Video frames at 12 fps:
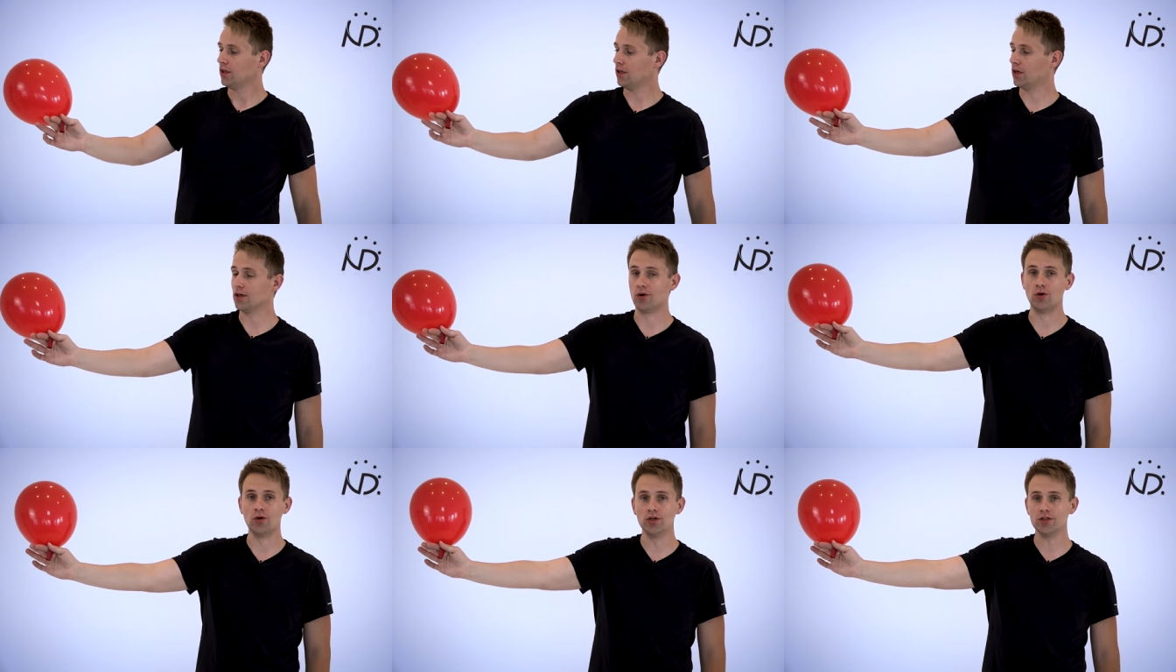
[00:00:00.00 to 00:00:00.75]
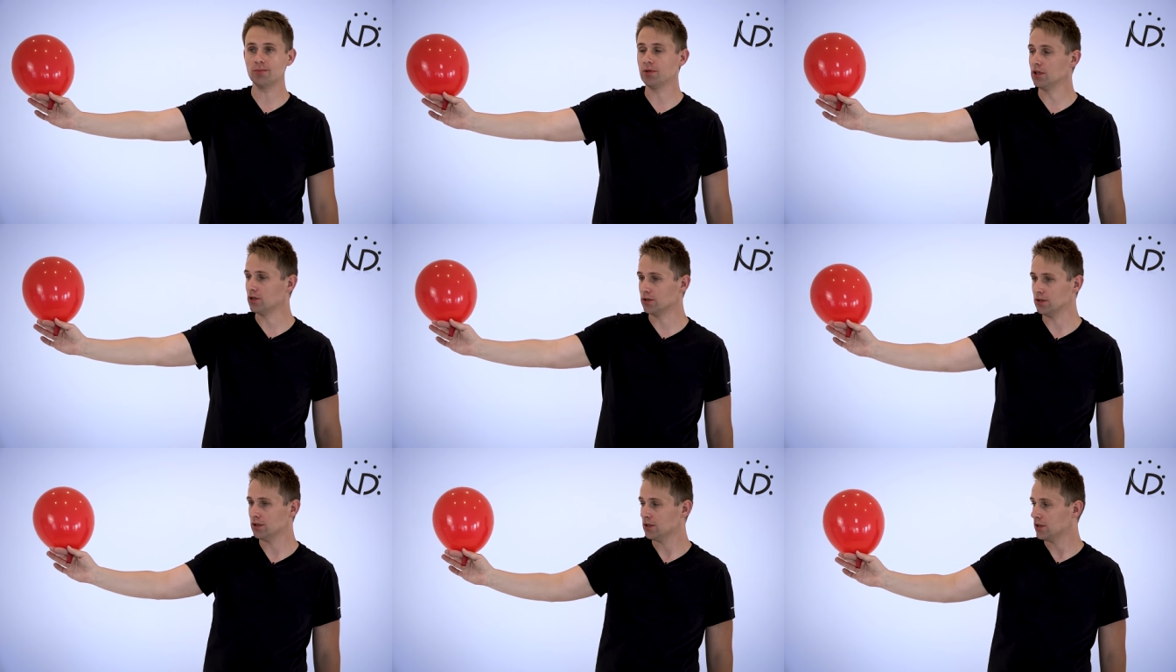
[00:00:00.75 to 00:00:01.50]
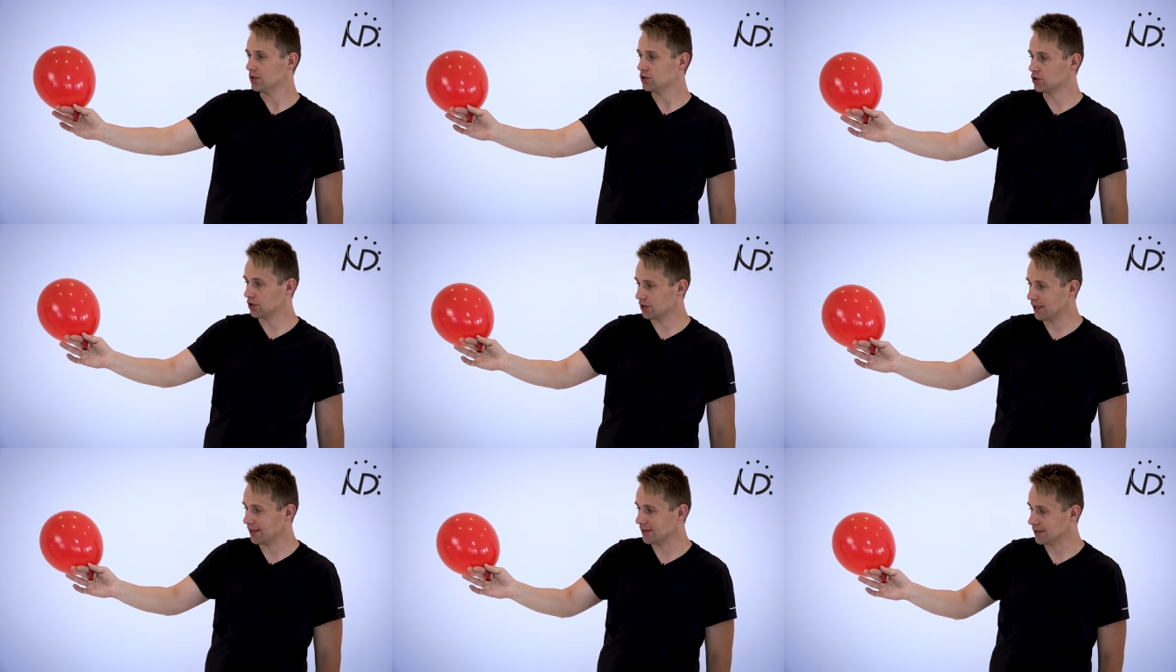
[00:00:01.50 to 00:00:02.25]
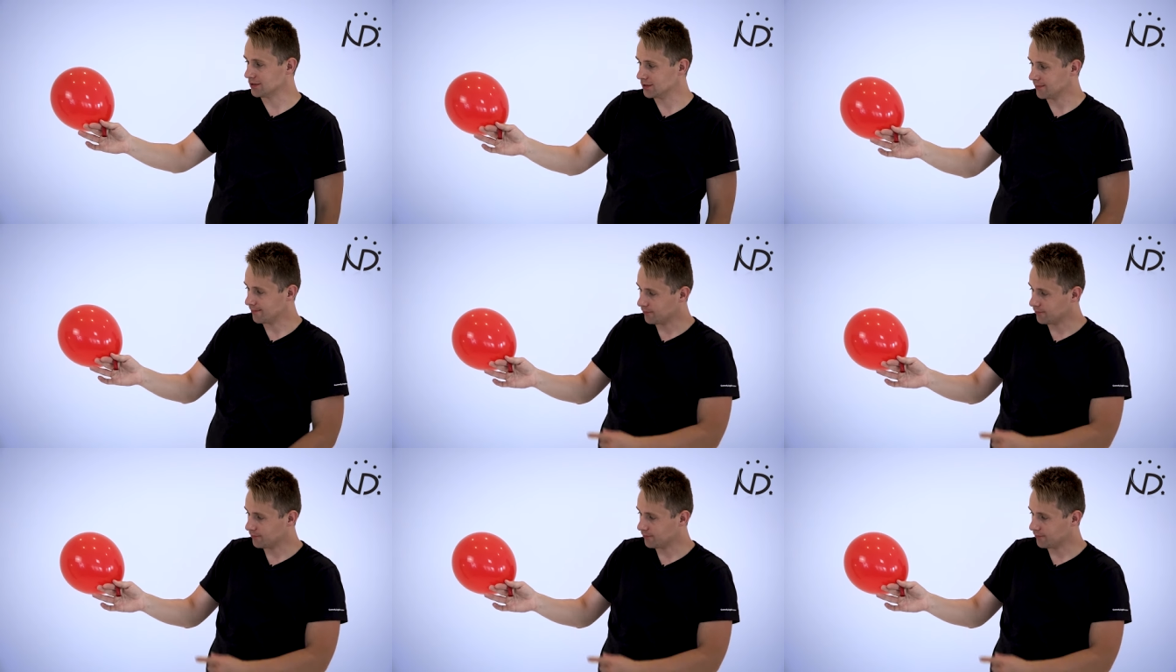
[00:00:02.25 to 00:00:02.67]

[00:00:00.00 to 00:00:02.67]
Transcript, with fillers: You're gonna hold the balloon just like this.